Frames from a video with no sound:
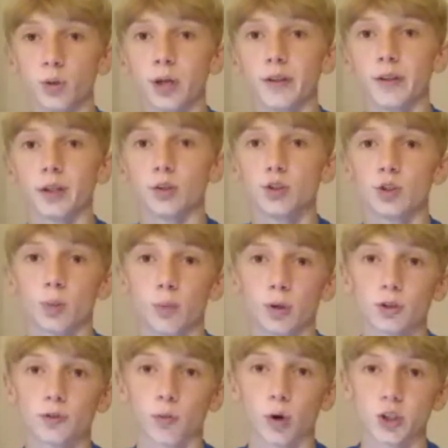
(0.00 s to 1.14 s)
Thank you so much
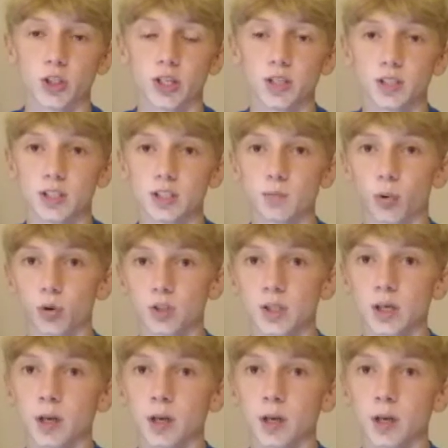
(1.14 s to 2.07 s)
for watching A to Zeke Sports.